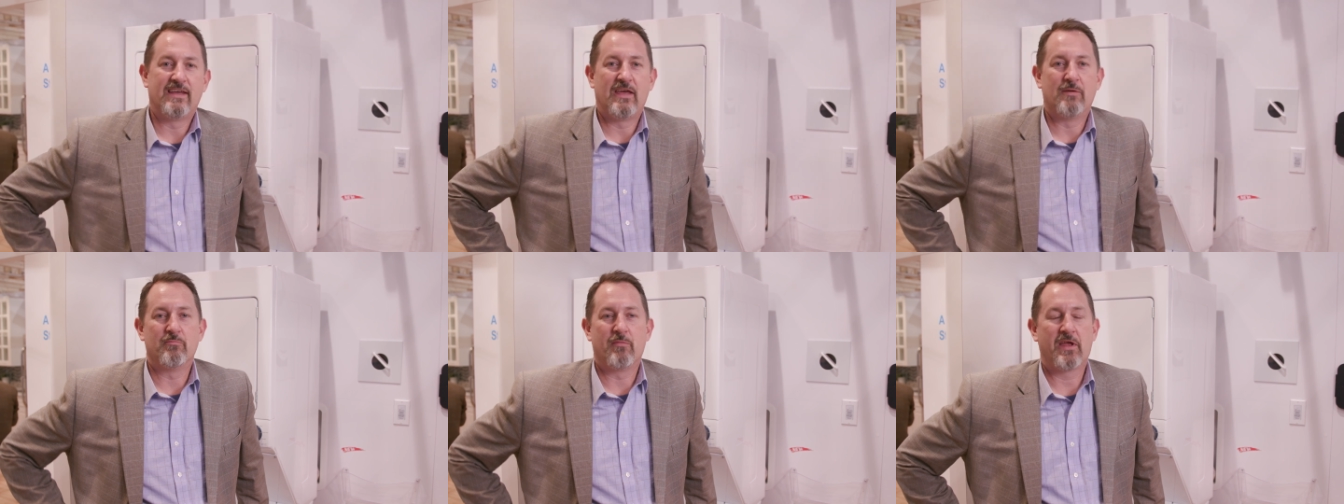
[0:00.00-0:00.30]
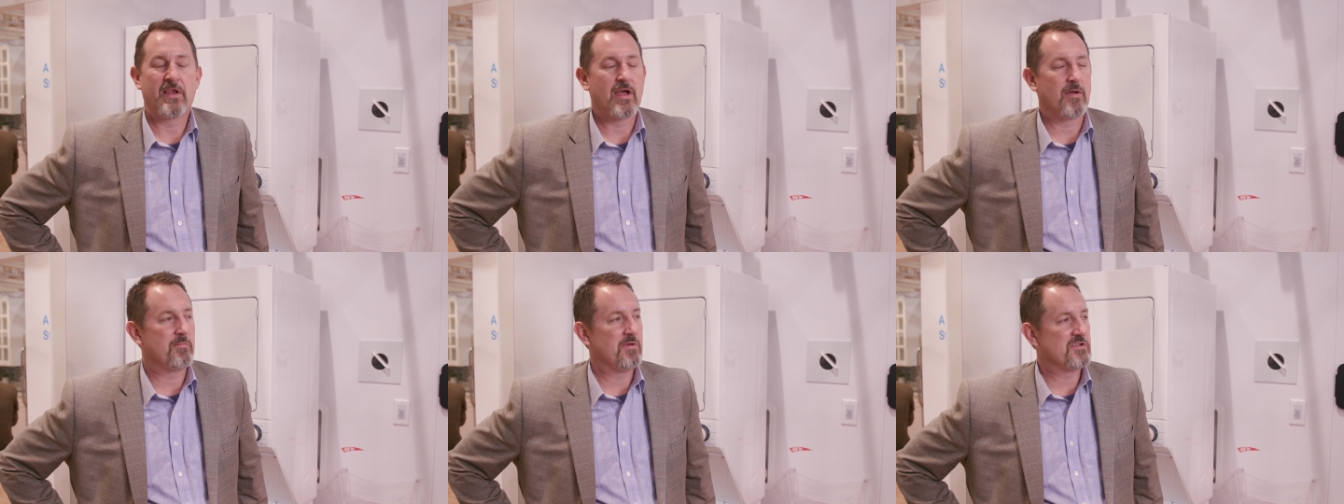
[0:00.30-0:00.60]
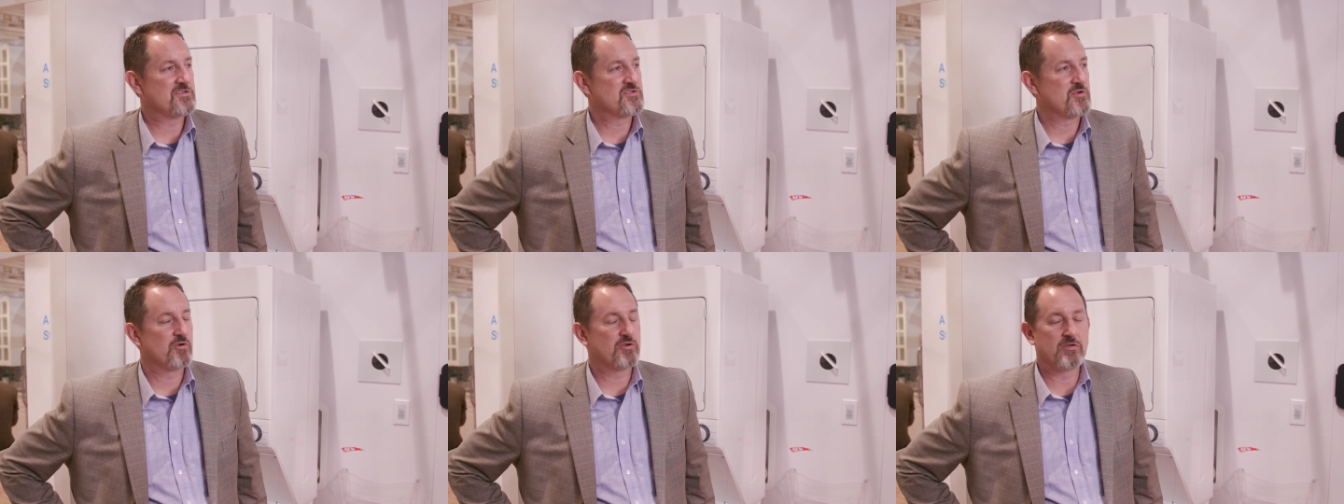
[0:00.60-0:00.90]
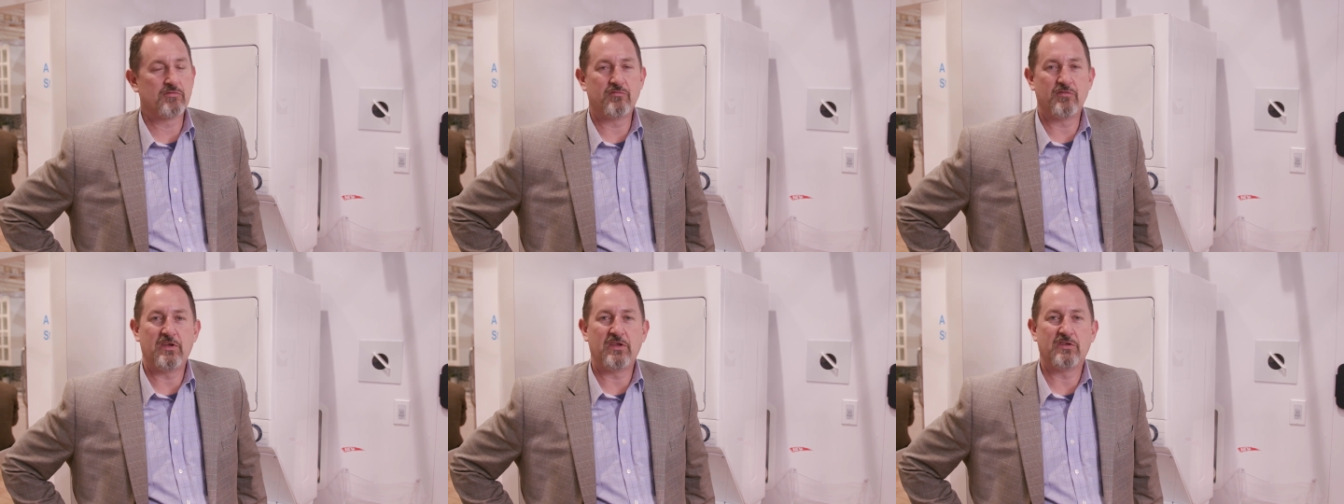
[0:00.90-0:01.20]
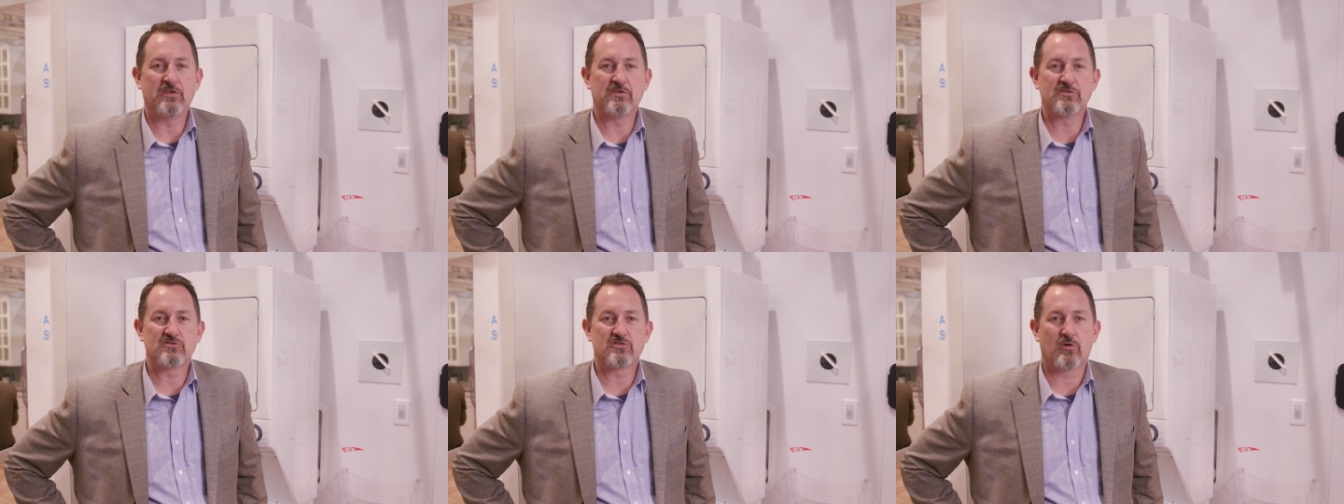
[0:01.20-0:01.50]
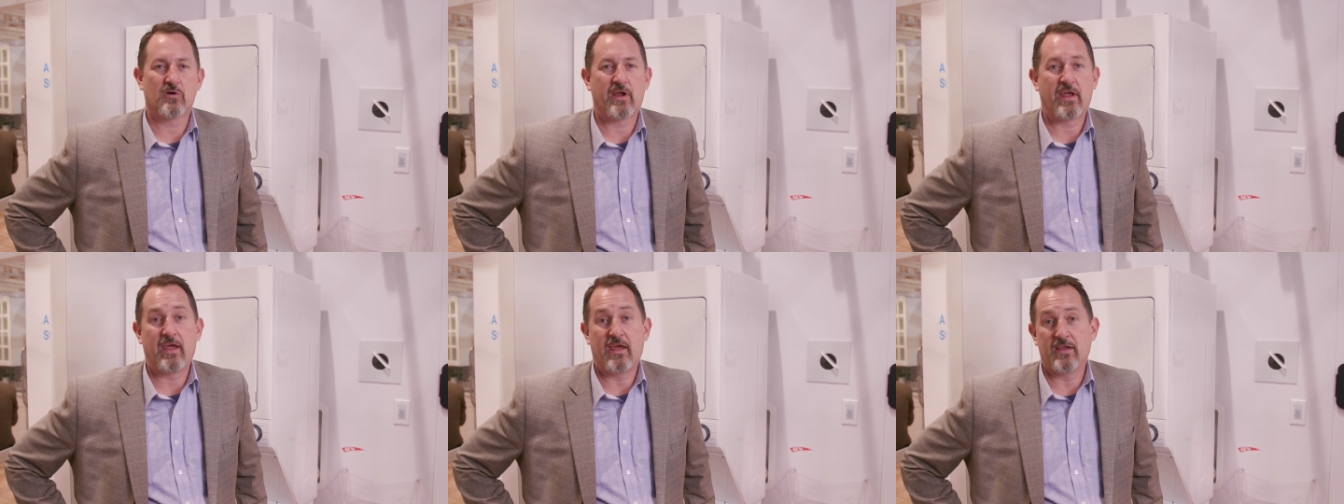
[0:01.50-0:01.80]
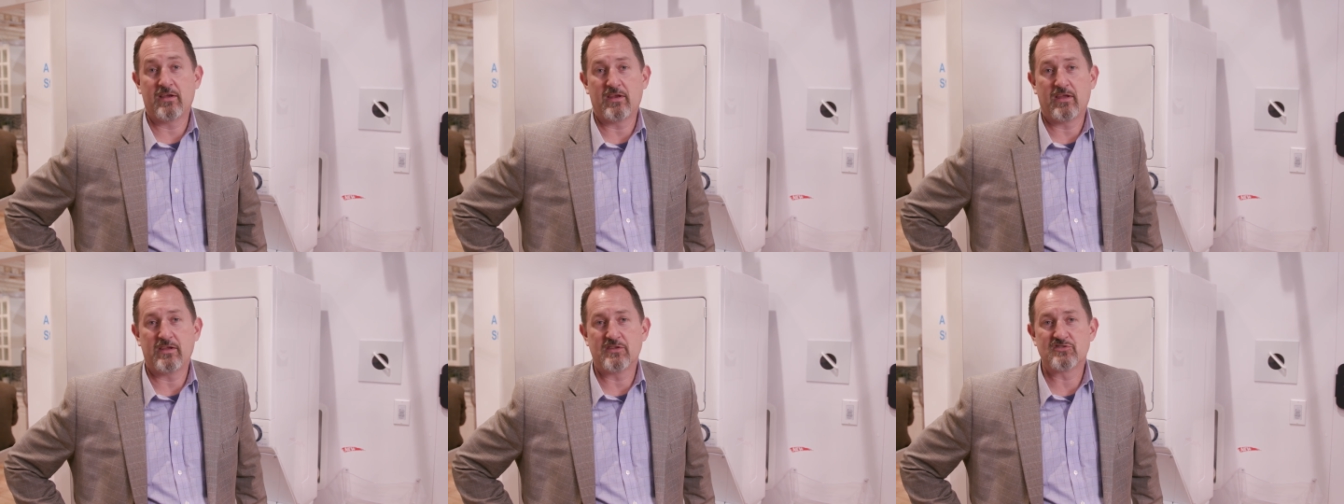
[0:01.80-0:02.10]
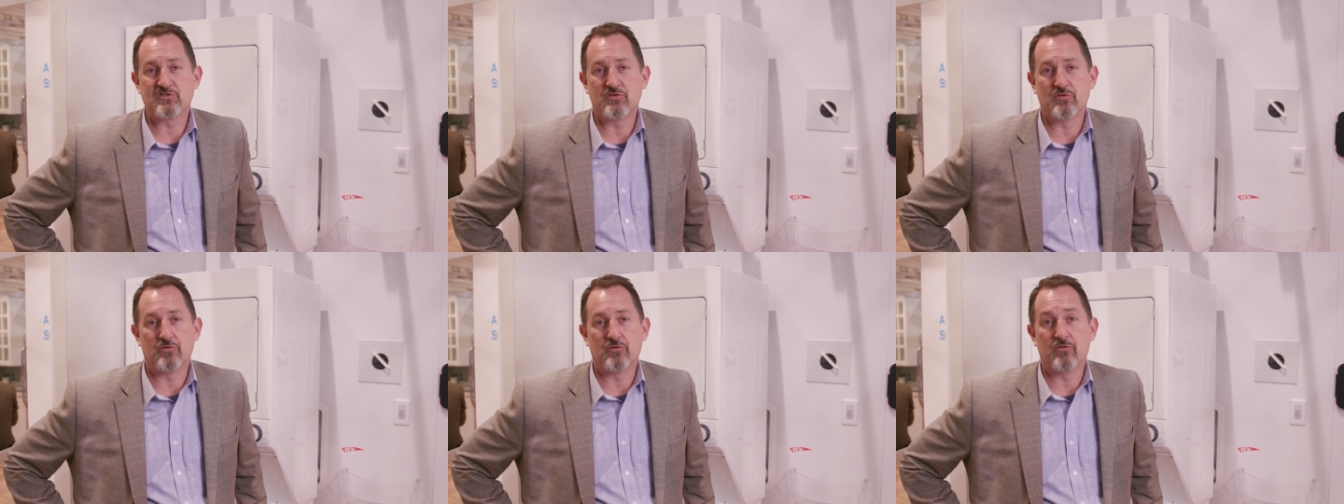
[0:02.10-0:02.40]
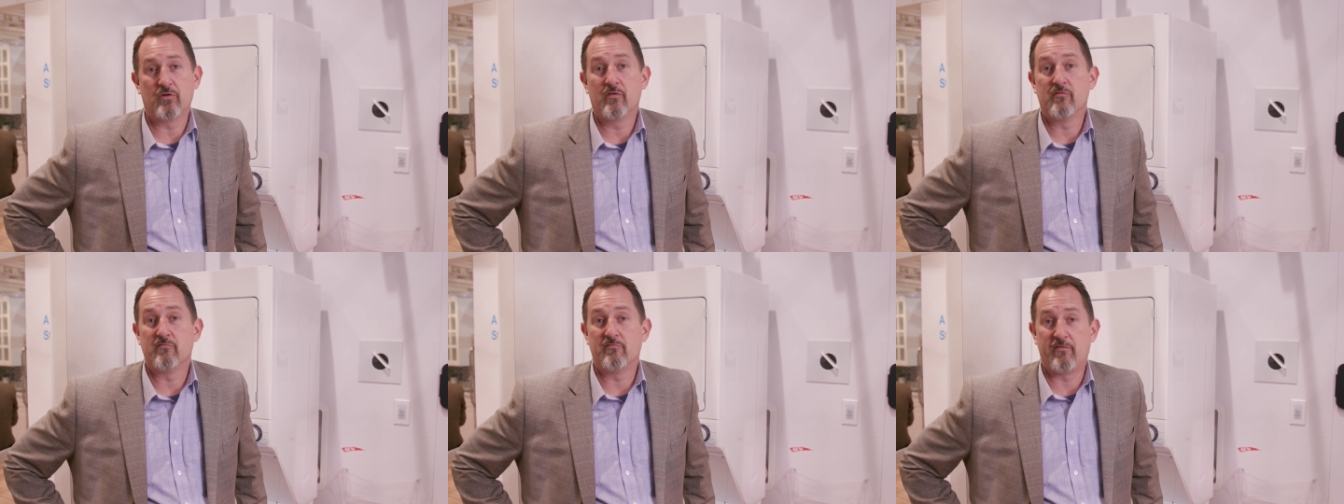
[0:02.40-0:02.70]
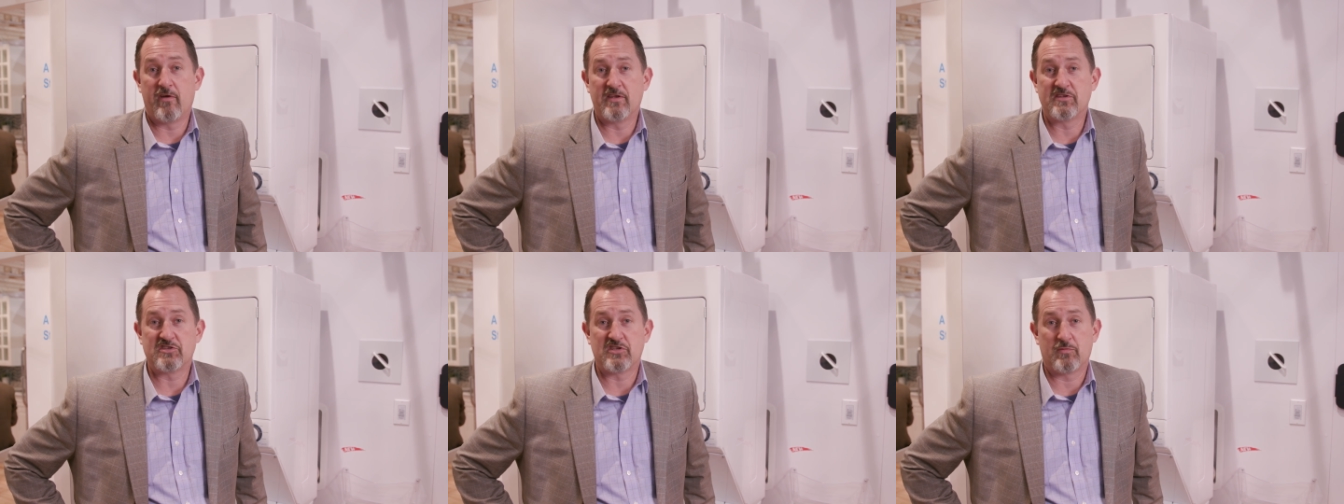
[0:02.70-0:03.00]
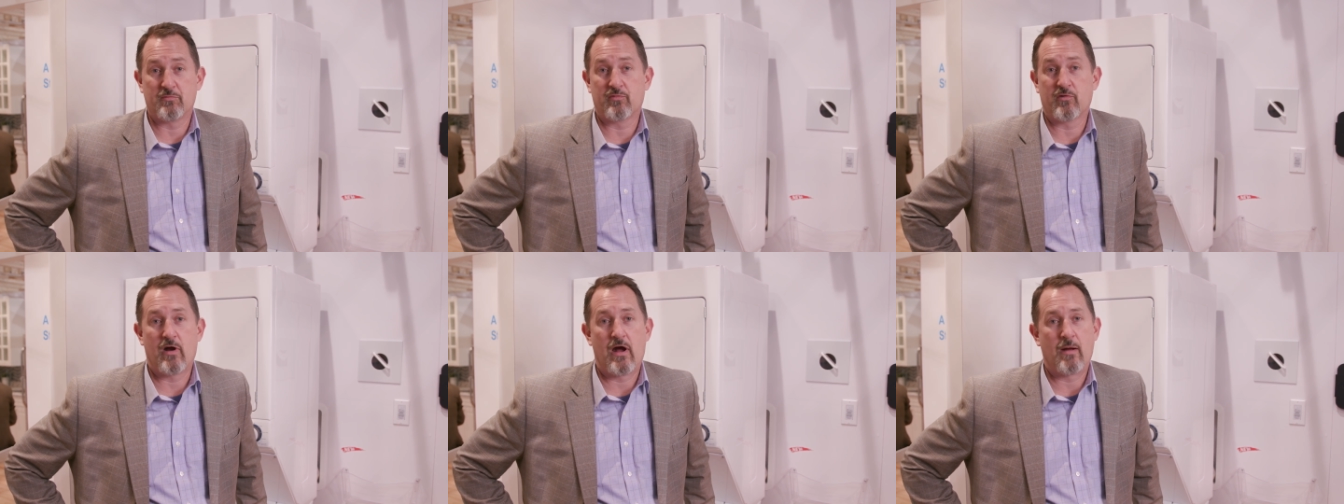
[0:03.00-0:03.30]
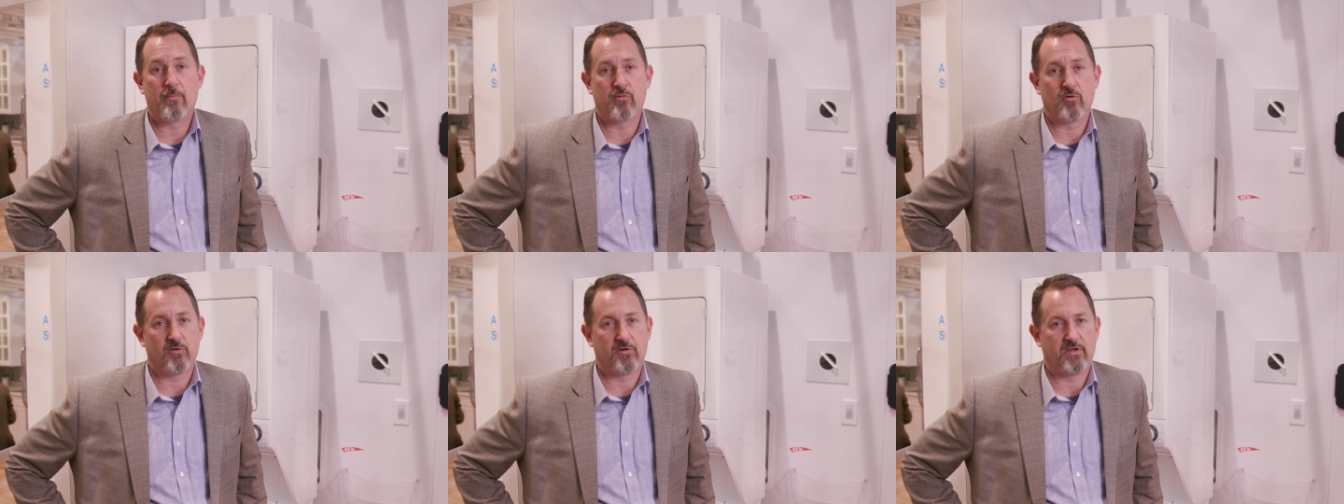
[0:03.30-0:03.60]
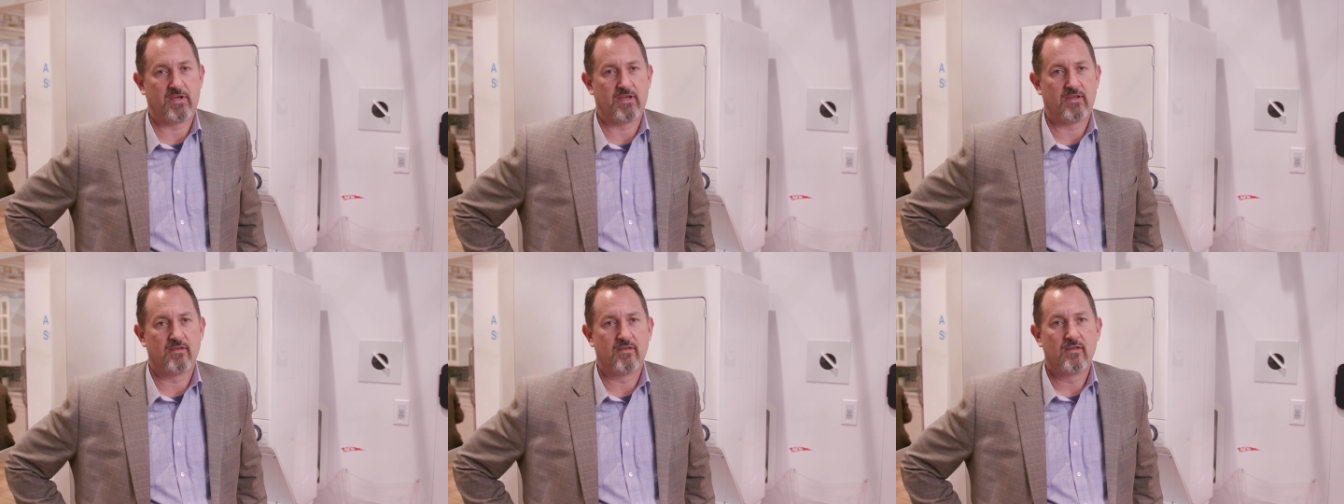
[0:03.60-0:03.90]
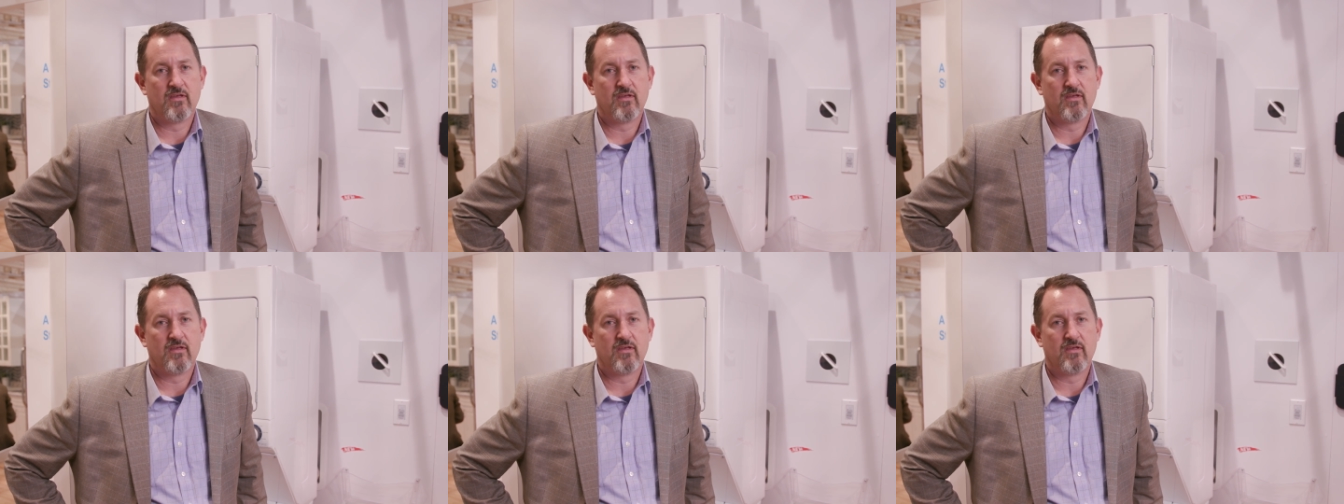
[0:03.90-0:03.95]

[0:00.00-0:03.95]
it may not be so convenient or handy to vent it properly.